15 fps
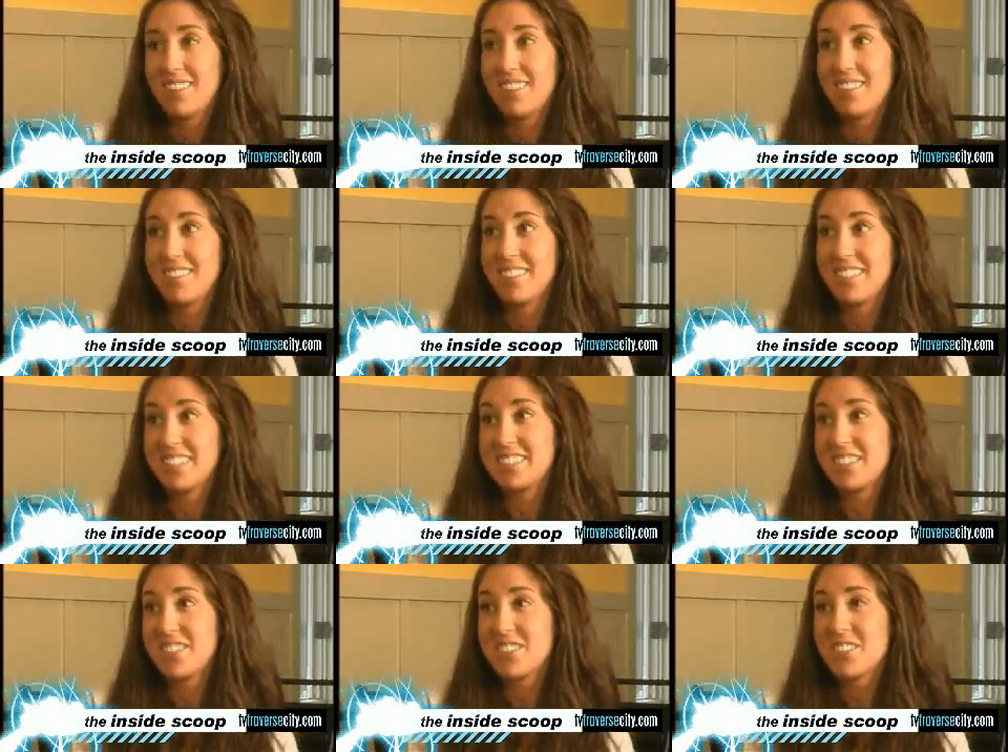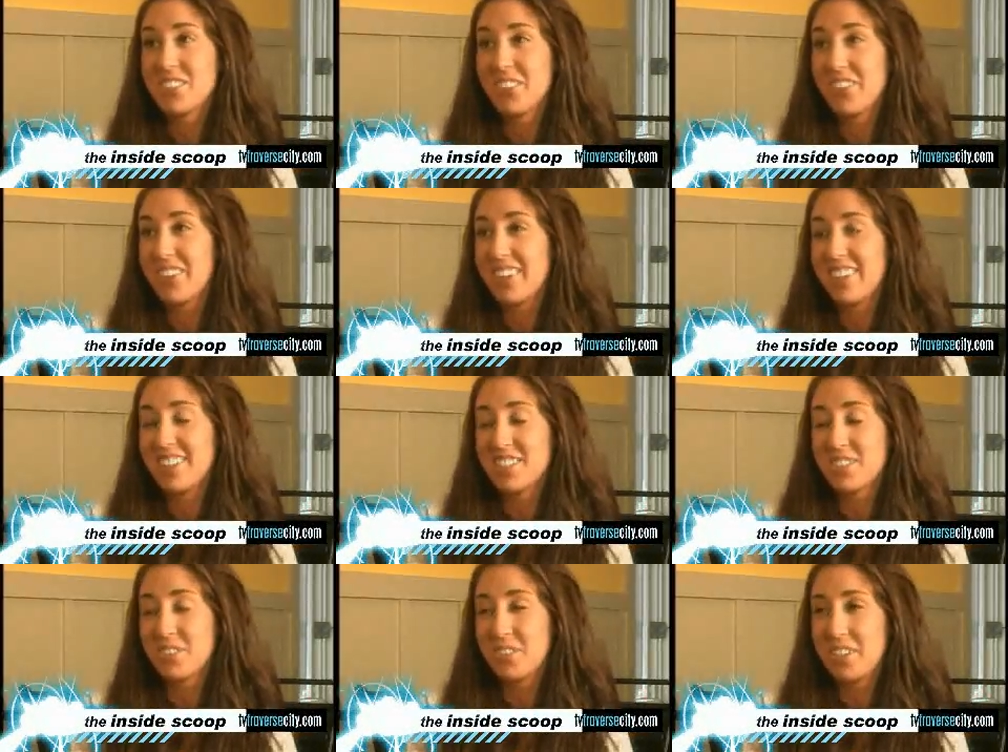That sounds so good. It's
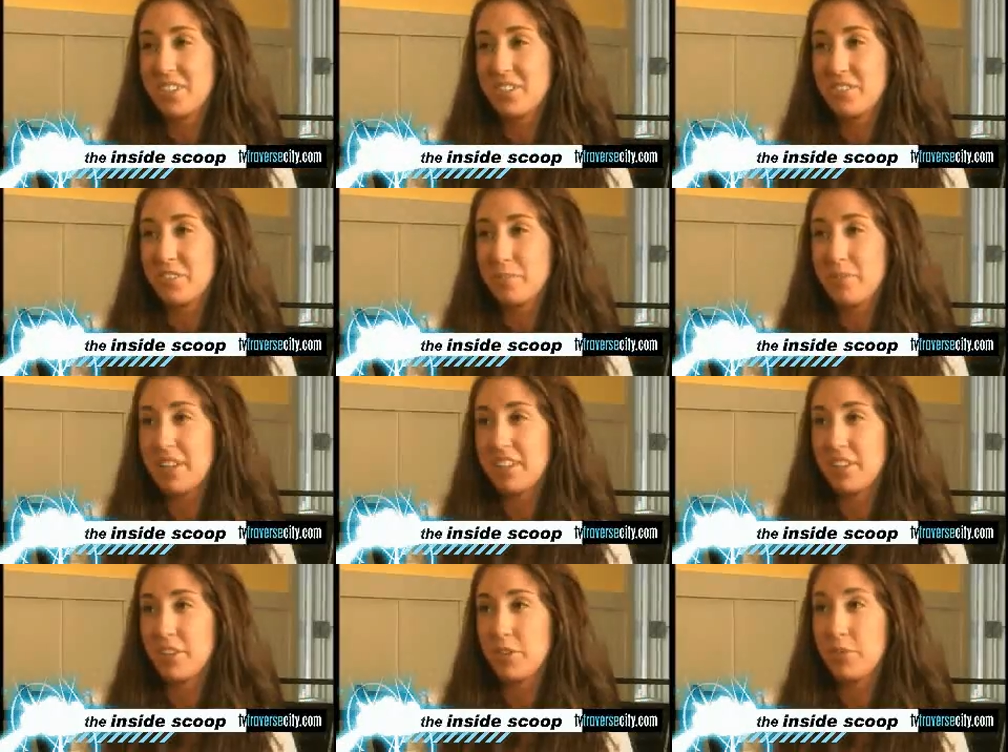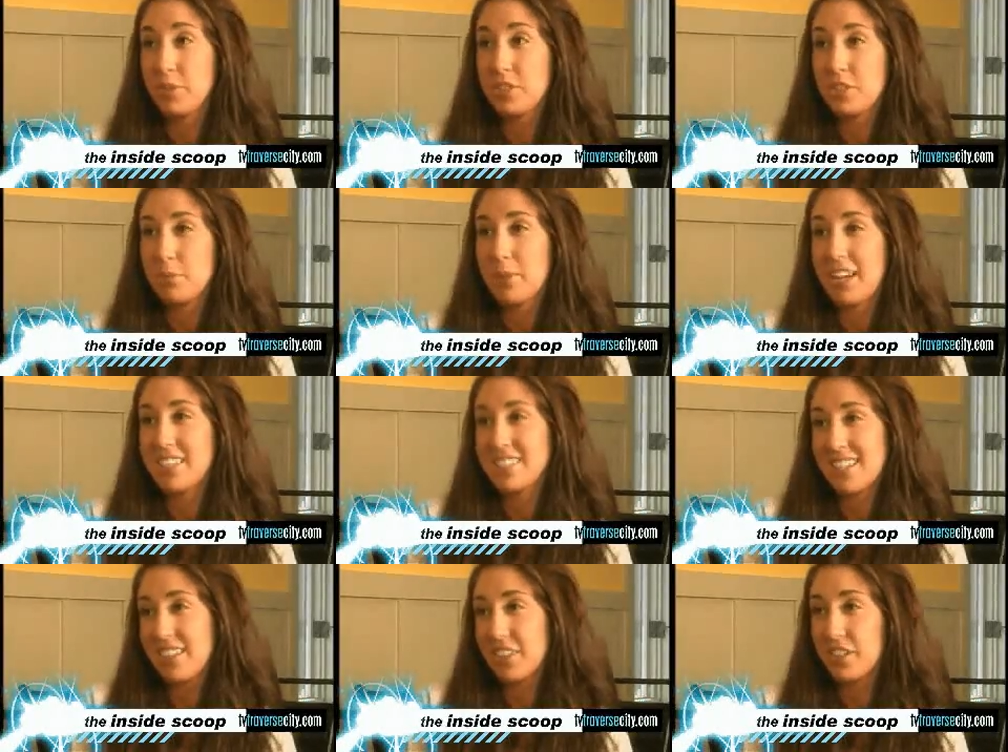a wonderful menu. Would you mind
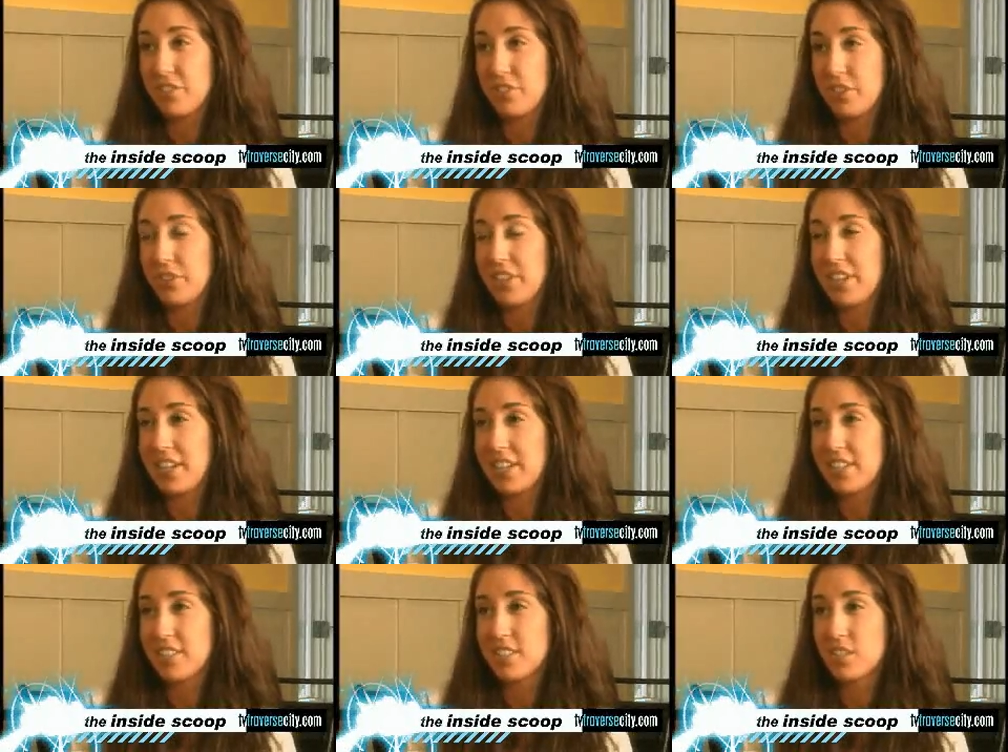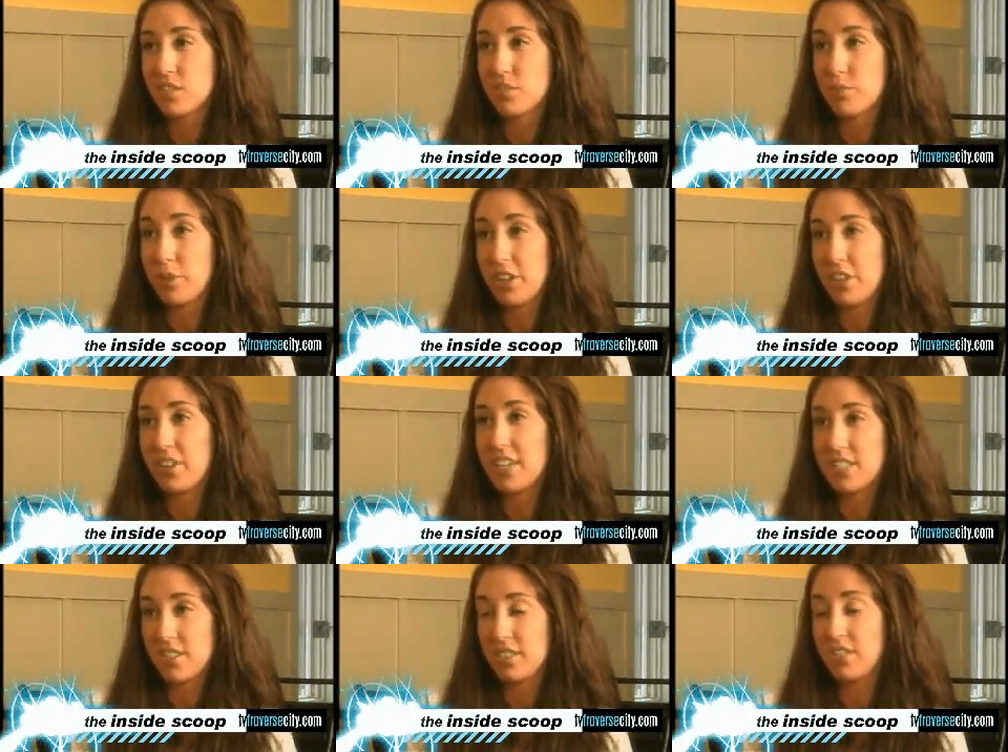telling your viewing audience where you
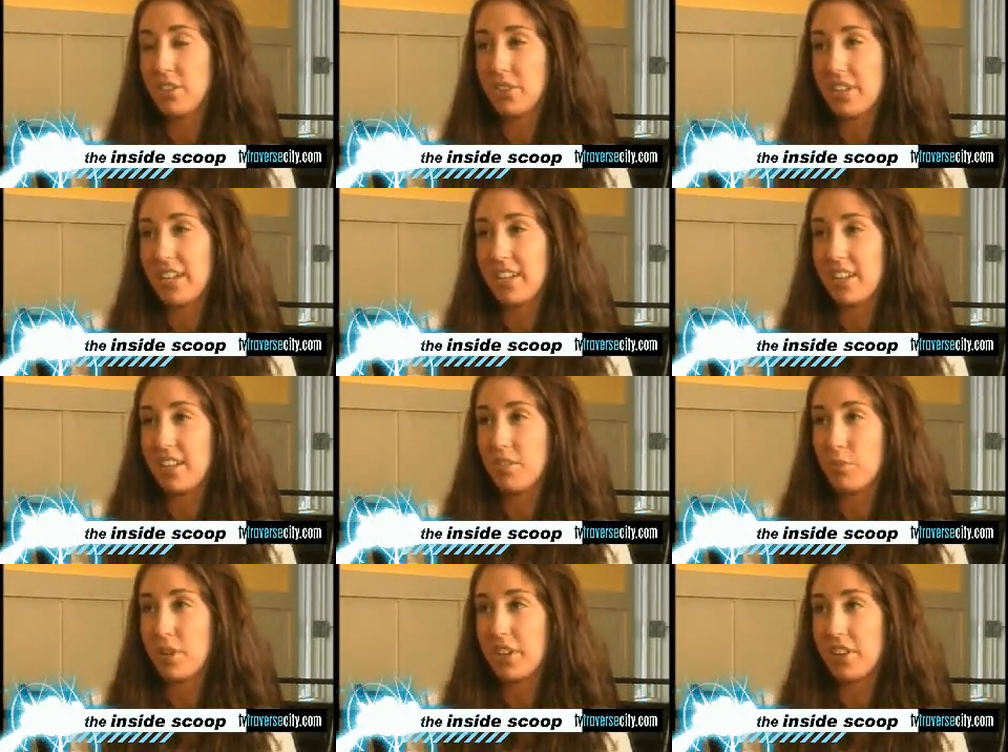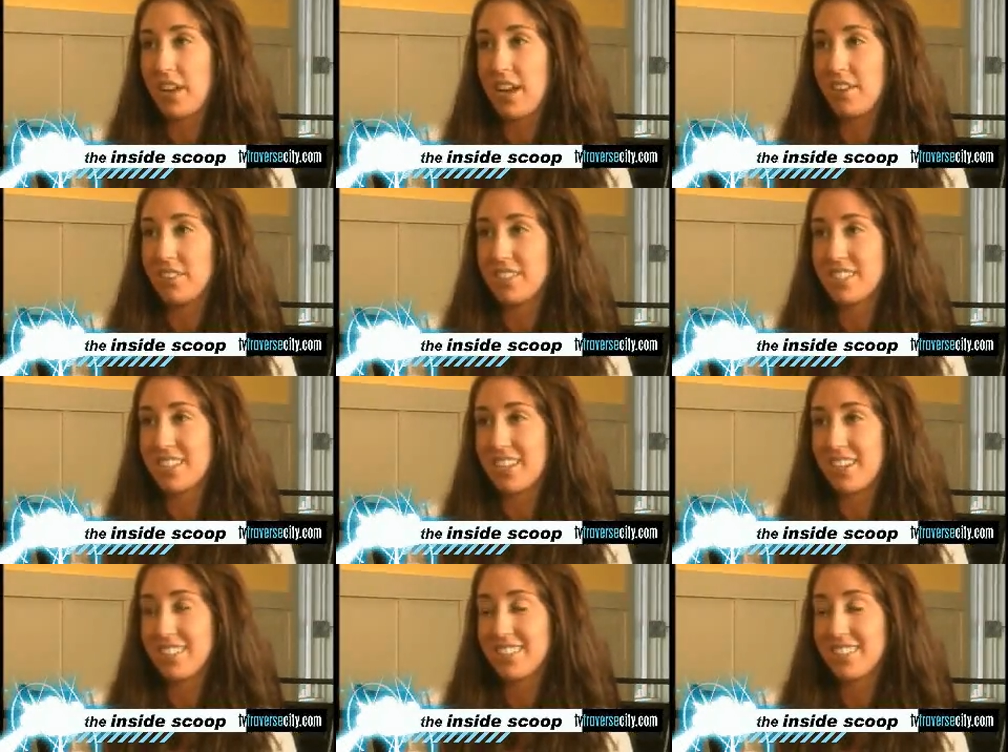guys are located and what your hours are?